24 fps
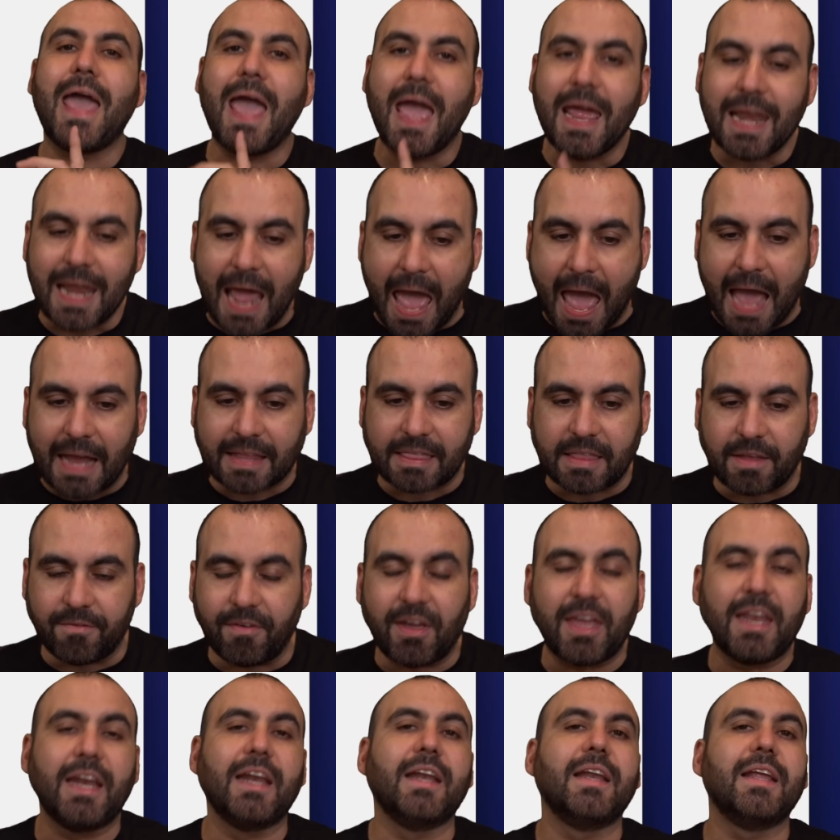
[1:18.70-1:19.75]
and
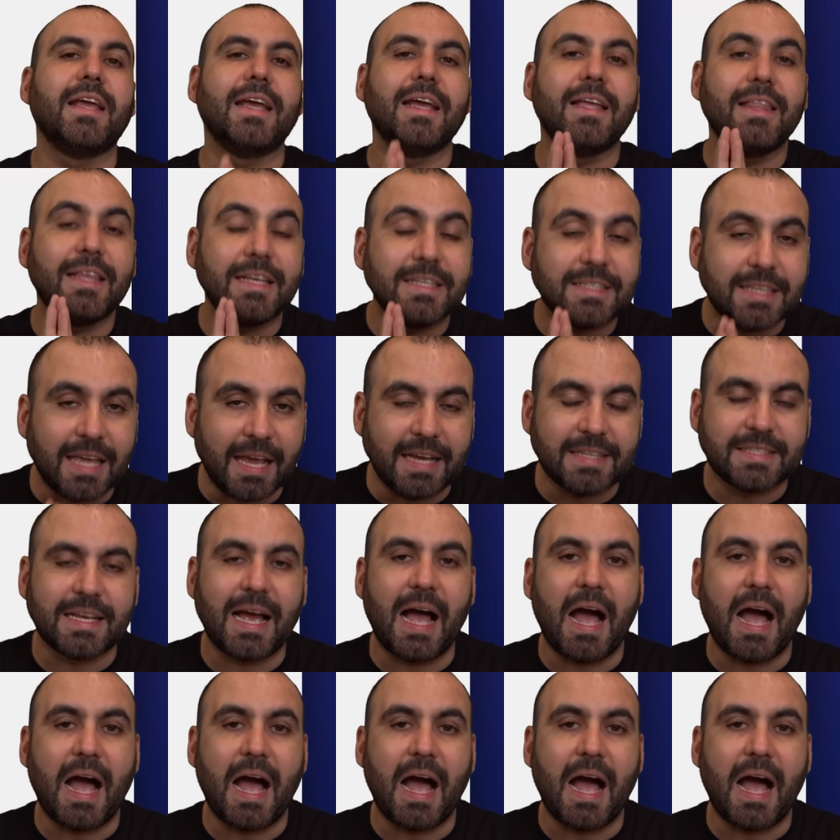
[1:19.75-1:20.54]
activate it. In this case,